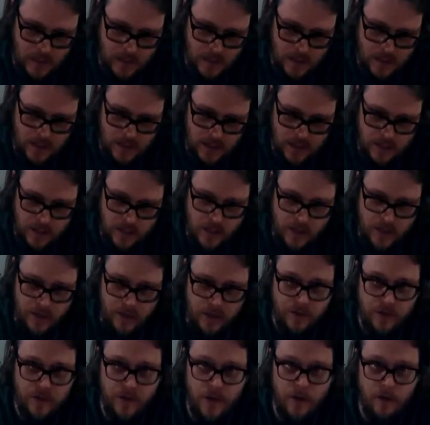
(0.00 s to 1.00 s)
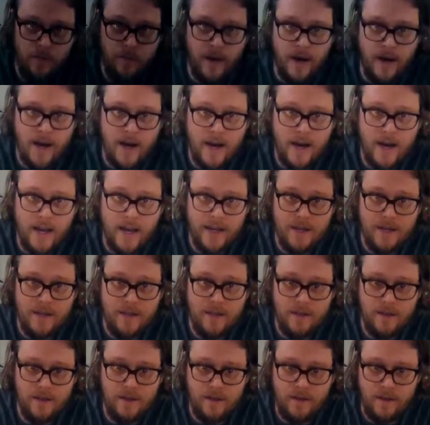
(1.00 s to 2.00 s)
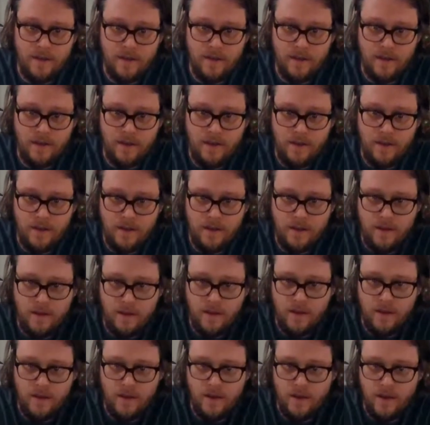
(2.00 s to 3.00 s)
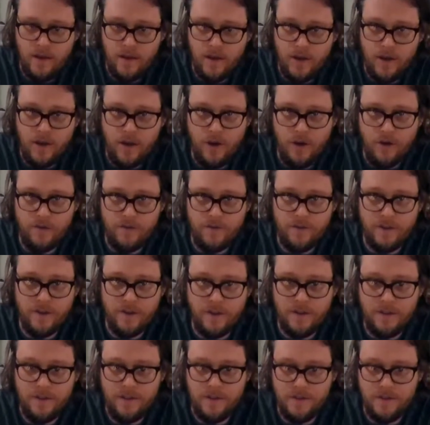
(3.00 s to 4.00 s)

So you go behind, over,